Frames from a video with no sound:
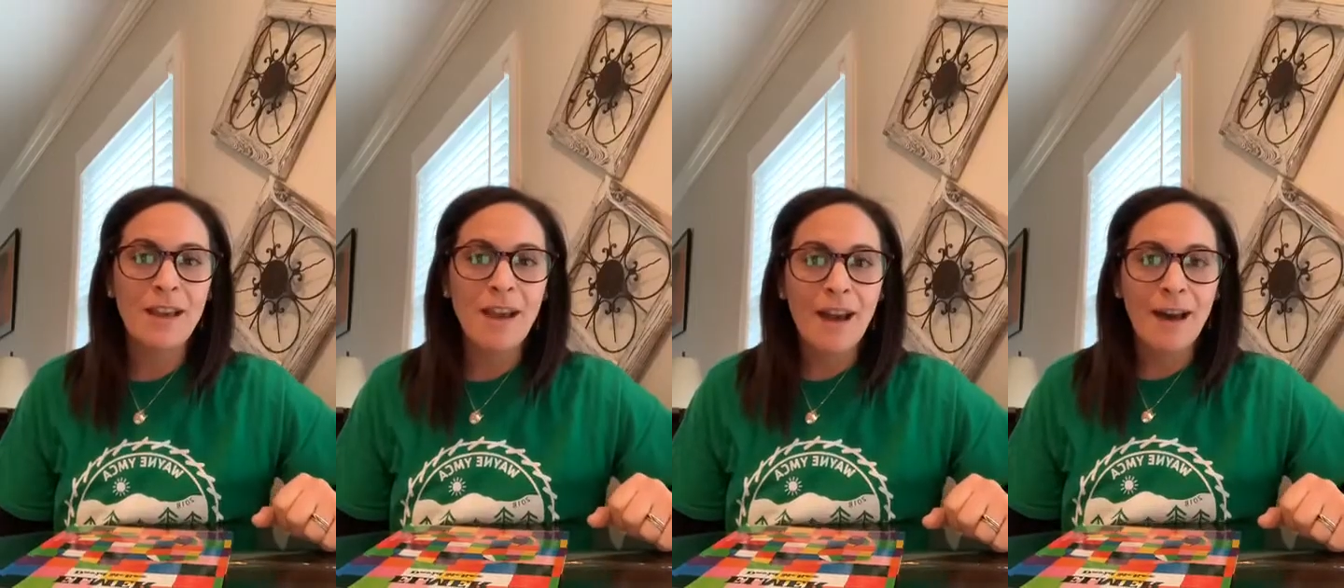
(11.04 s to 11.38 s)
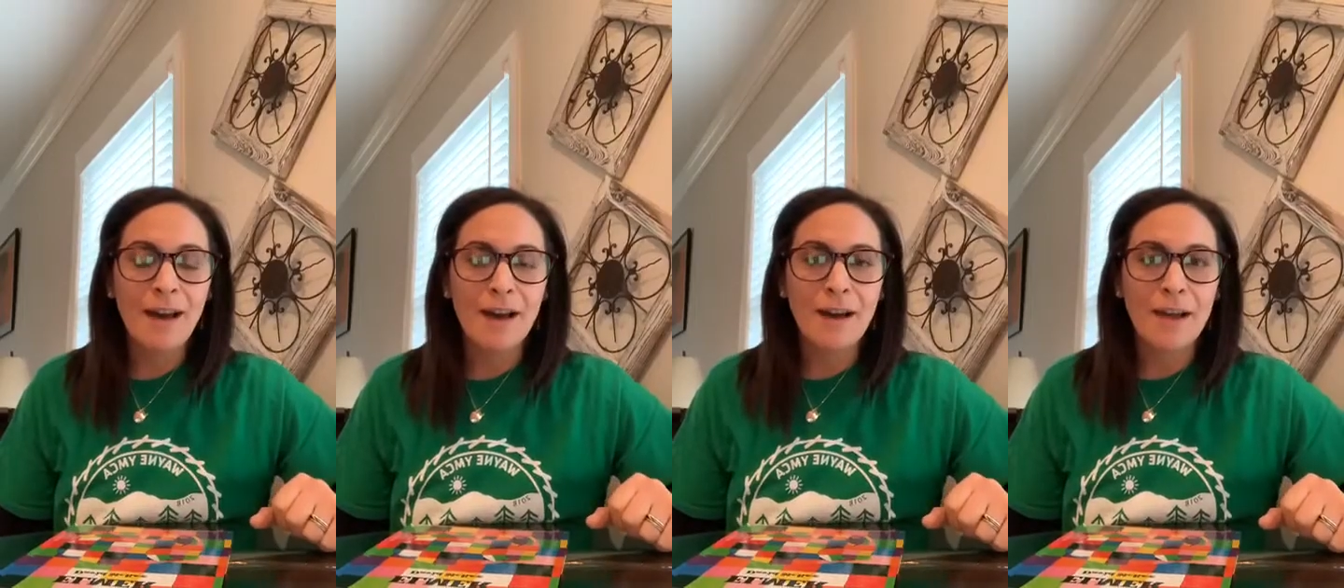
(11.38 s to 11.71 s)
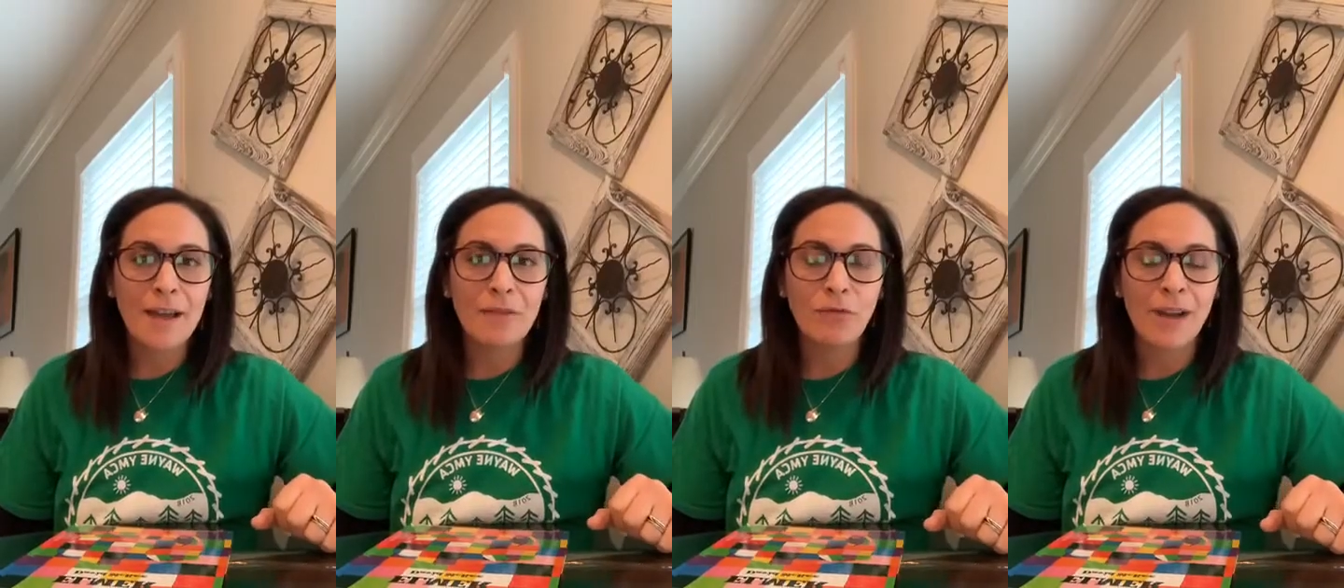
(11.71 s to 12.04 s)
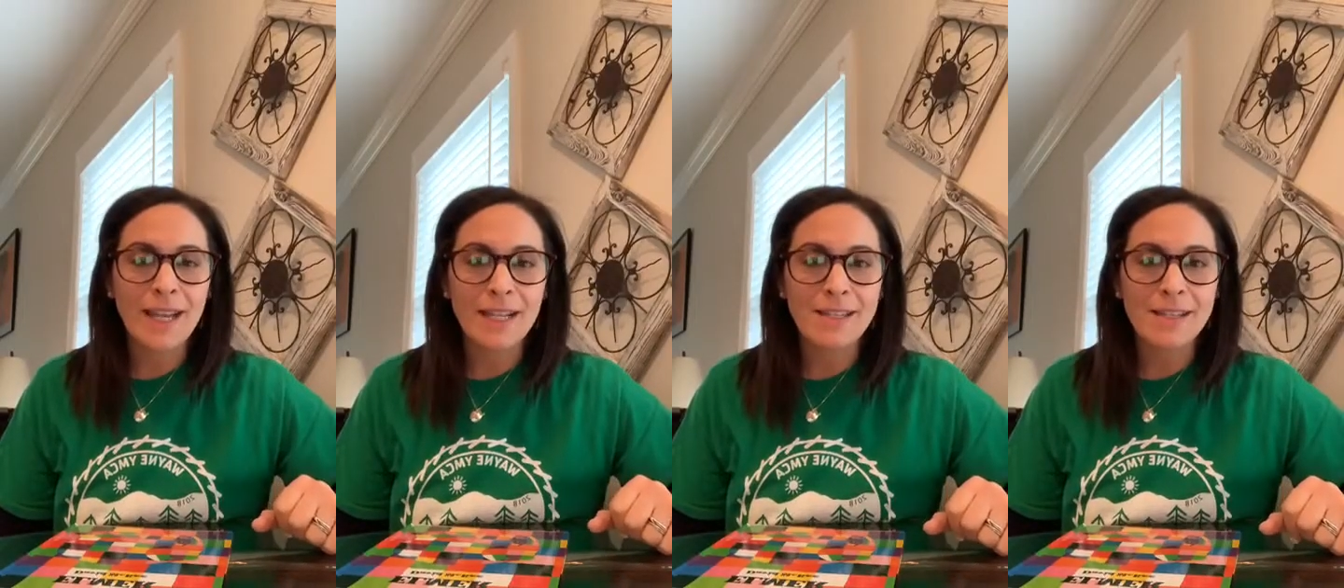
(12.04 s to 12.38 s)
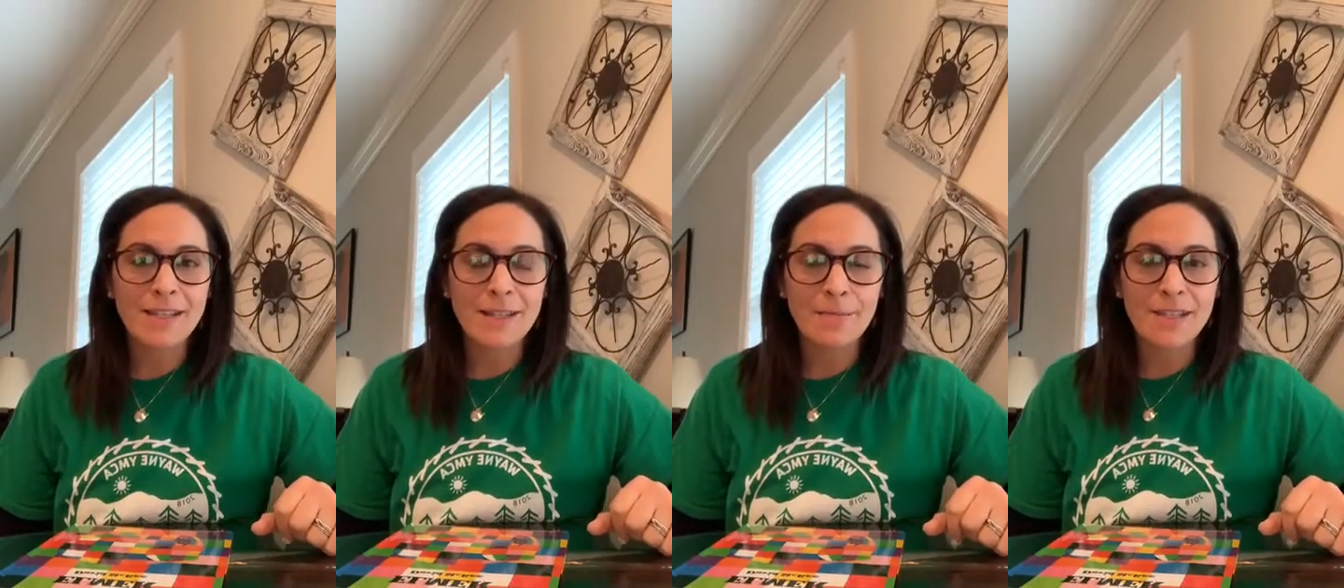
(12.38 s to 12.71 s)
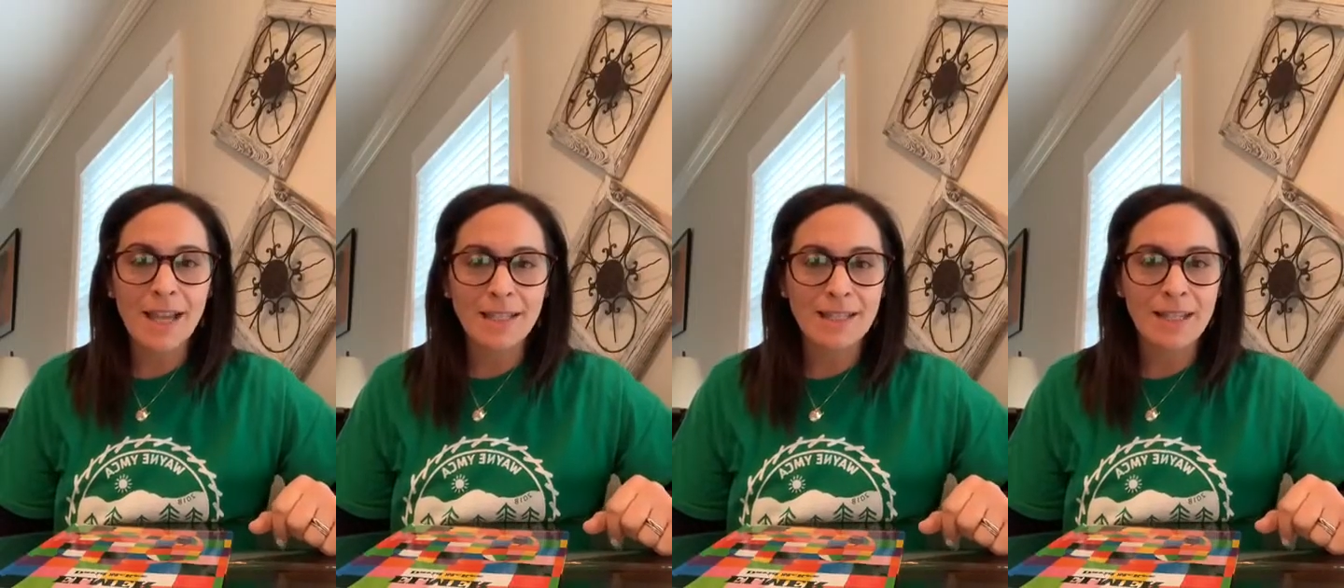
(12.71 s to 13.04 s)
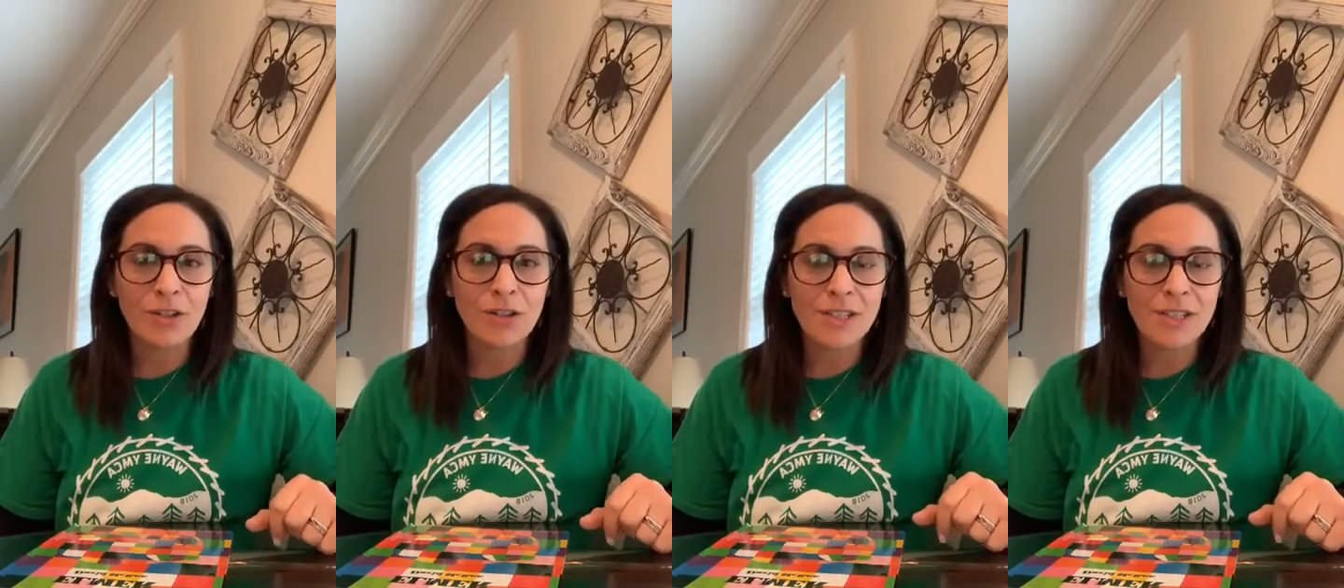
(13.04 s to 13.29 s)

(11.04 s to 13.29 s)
I ran into some technical